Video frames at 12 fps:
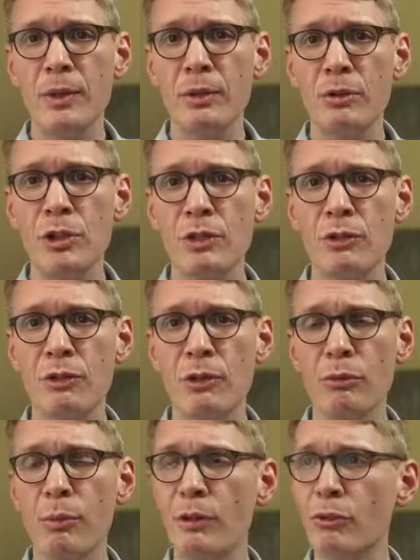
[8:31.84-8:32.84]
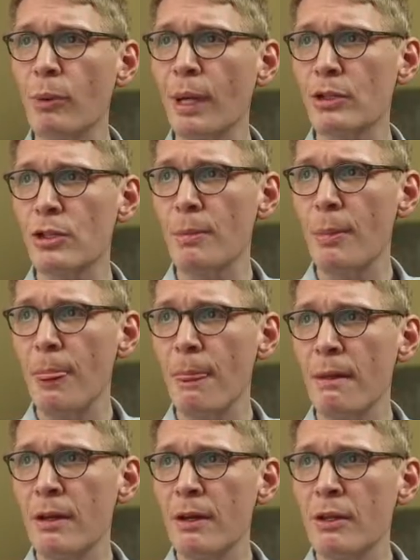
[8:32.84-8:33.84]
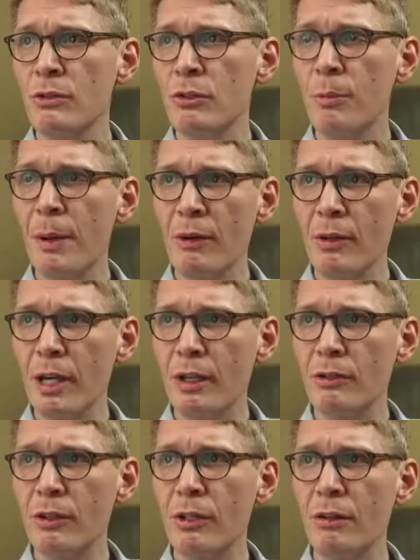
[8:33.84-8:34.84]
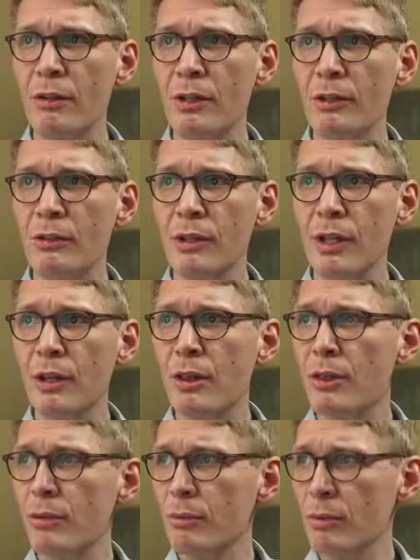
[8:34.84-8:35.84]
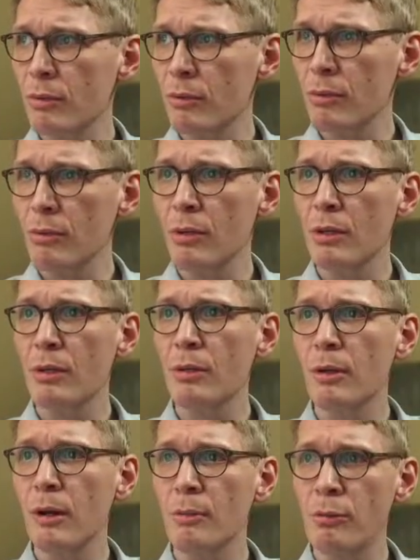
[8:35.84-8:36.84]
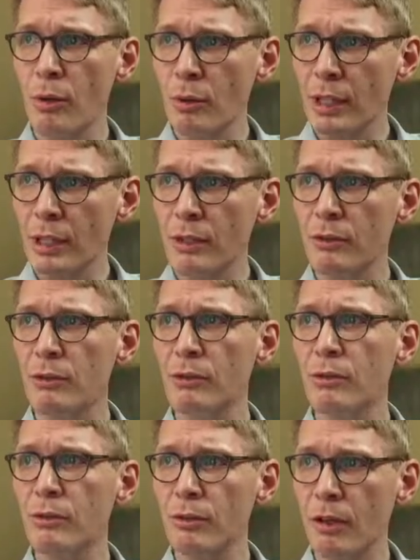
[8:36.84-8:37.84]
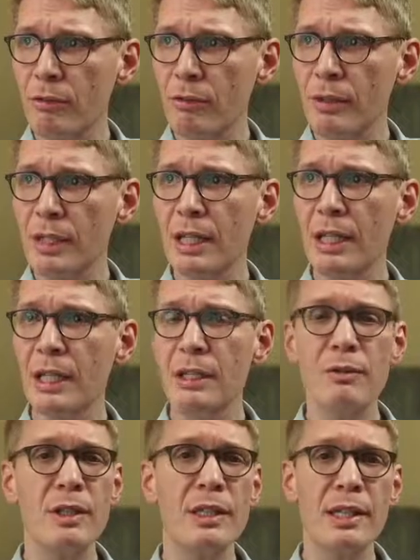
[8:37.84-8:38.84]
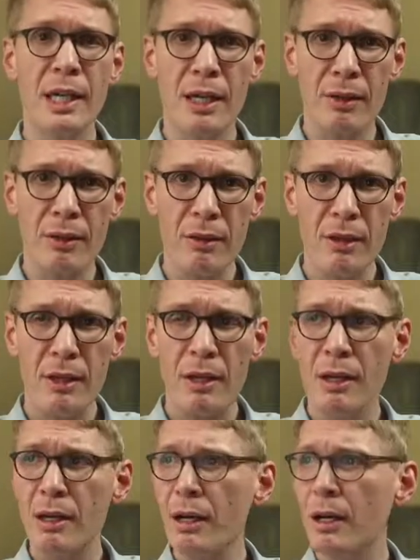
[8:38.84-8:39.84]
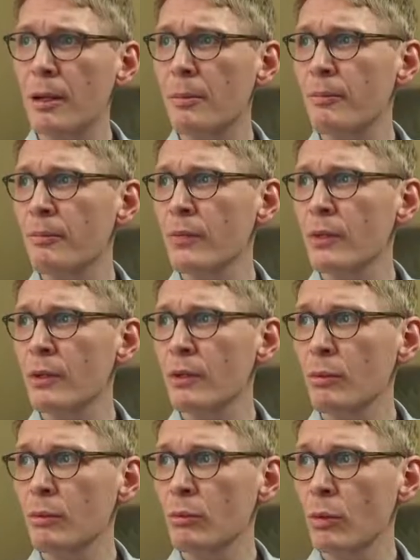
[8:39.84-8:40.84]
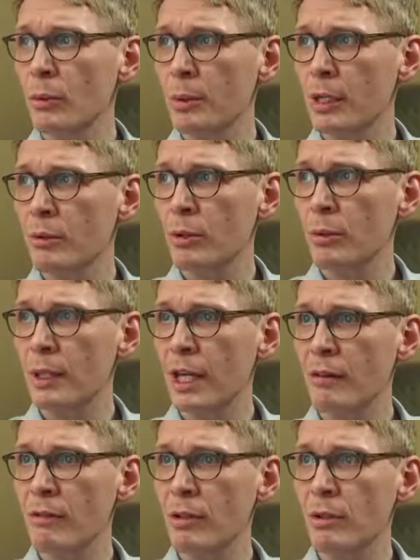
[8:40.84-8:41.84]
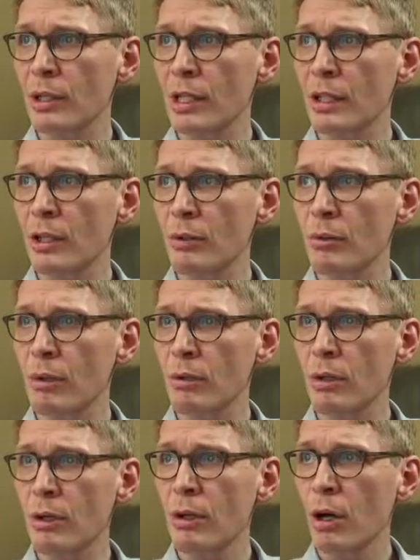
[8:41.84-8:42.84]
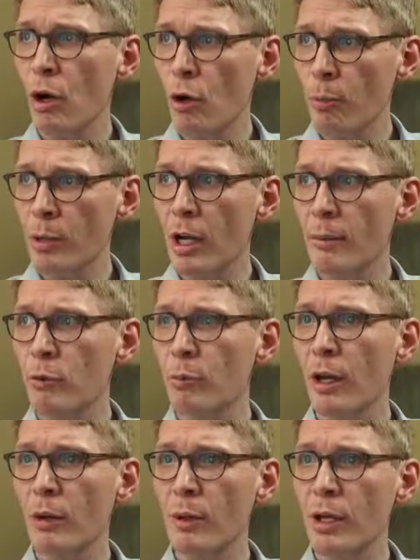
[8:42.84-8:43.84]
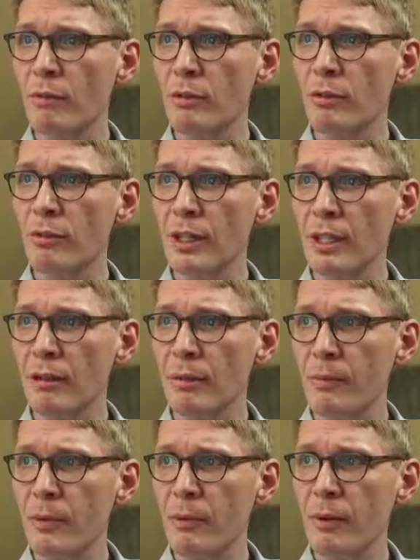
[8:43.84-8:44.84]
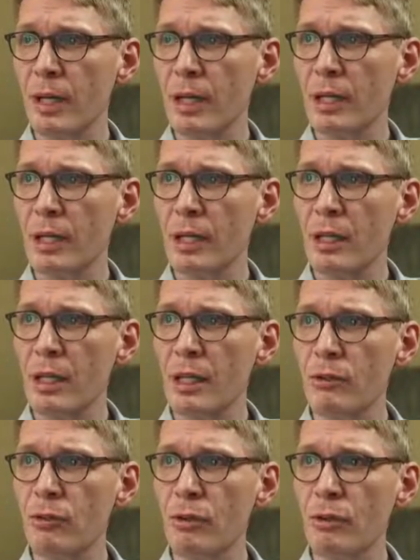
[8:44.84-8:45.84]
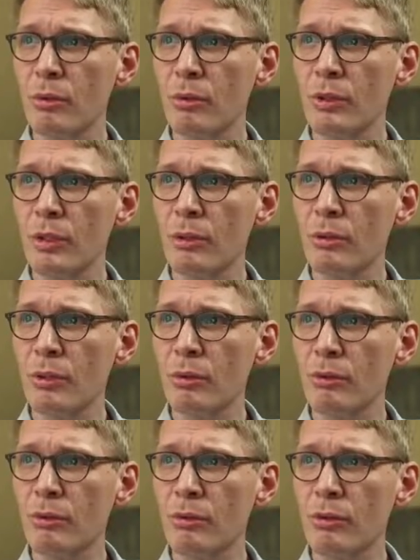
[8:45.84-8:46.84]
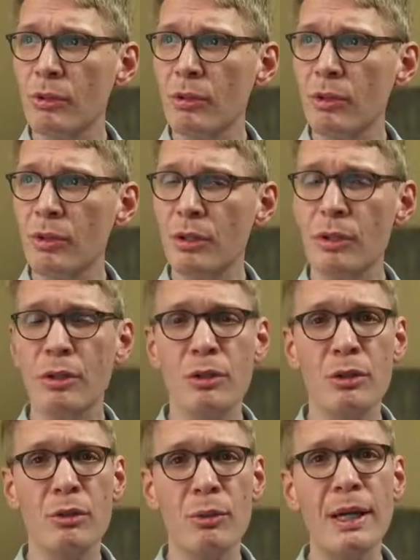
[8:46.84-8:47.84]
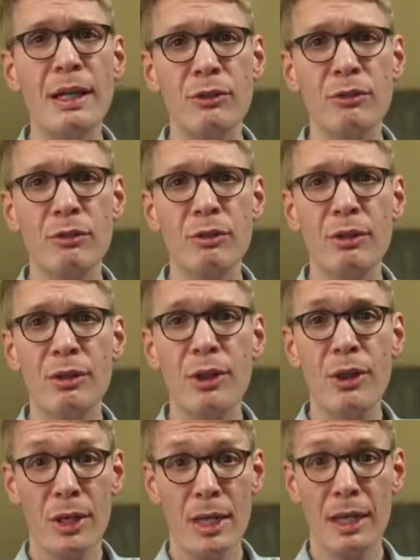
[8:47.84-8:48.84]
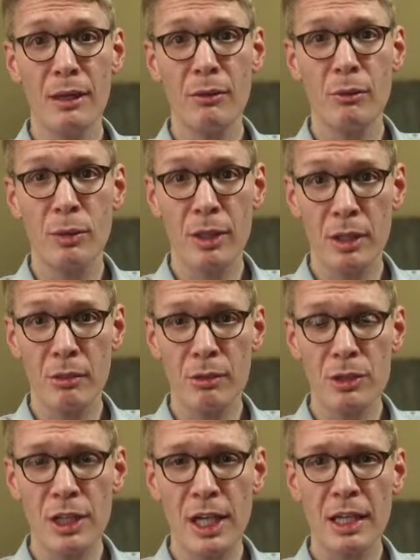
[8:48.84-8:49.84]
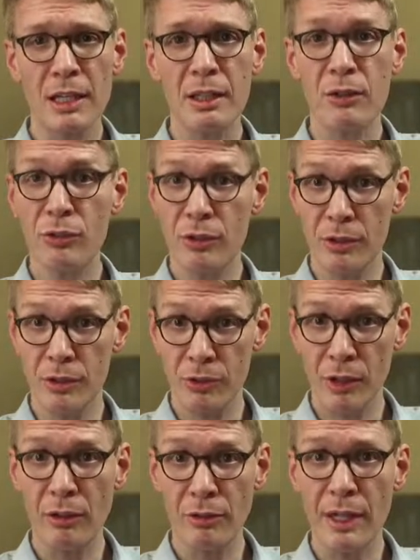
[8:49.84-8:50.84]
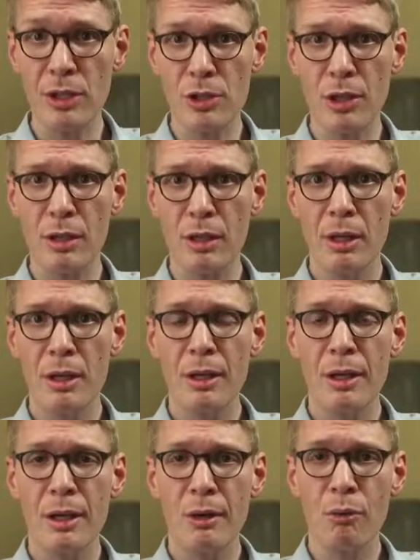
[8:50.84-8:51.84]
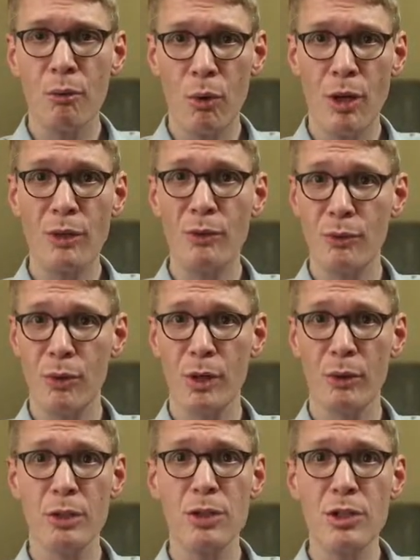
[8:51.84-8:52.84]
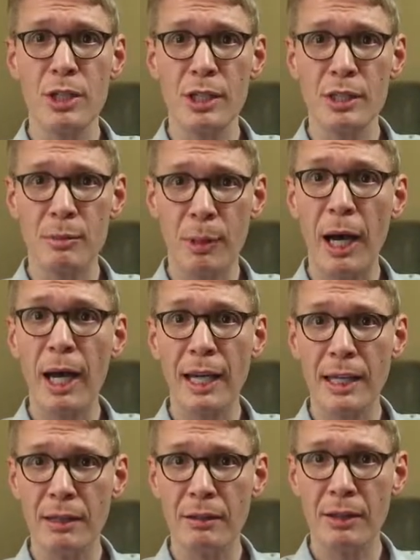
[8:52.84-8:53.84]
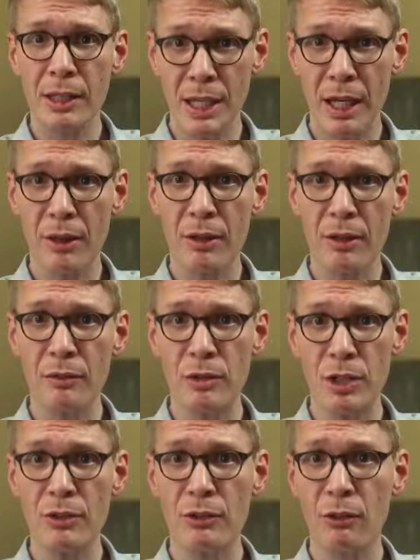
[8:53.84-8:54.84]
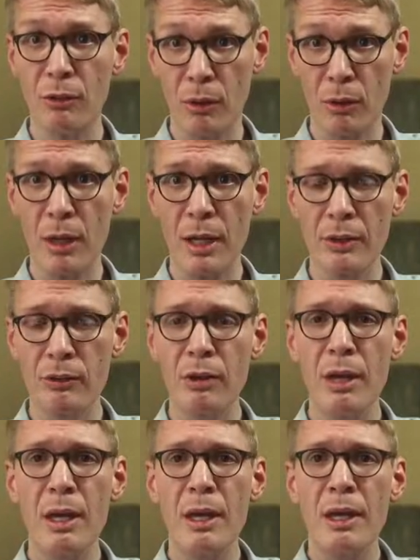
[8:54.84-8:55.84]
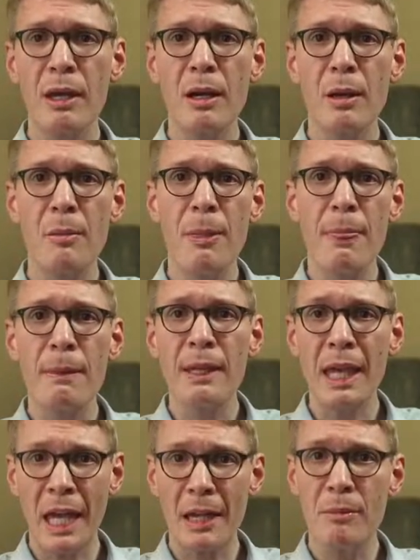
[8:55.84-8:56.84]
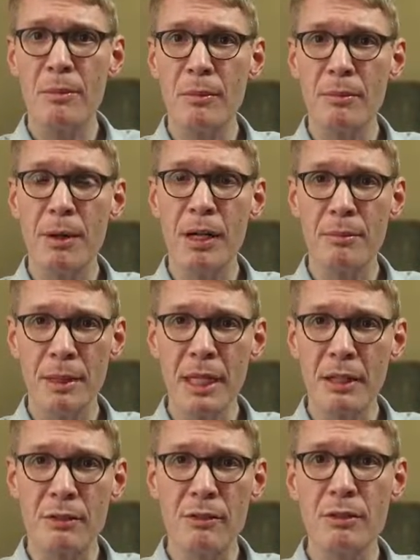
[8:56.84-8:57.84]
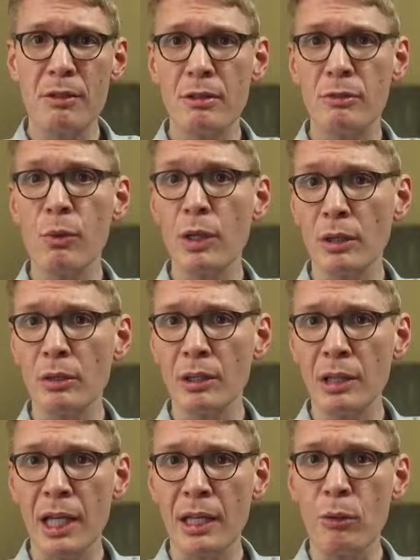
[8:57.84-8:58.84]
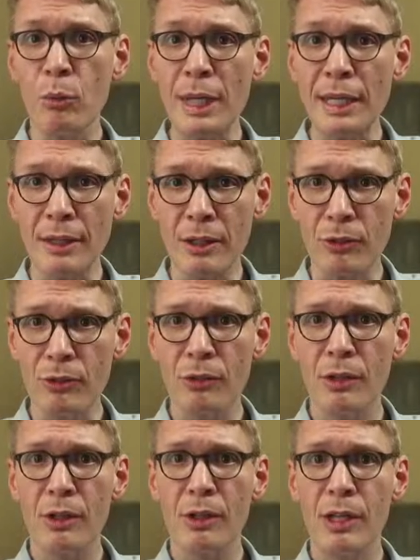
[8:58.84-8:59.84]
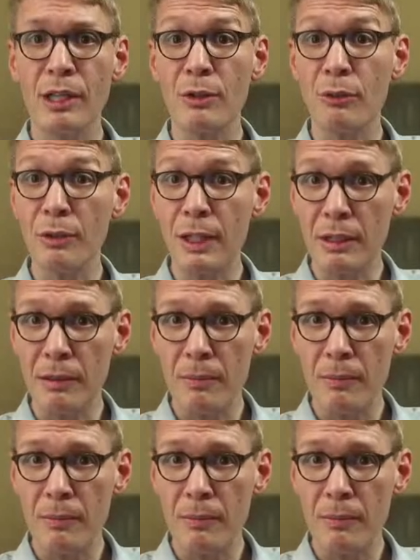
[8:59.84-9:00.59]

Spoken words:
Jesus' resurrection. So the paradox here is that through brokenness, suffering, and even death, what do we have here? Looking at the quote, hope comes by way of defeat, right? And so there's the greatest thing within Christianity, salvation, won for Christians by the death of Jesus the Christ, came by means of what looked like weakness and defeat.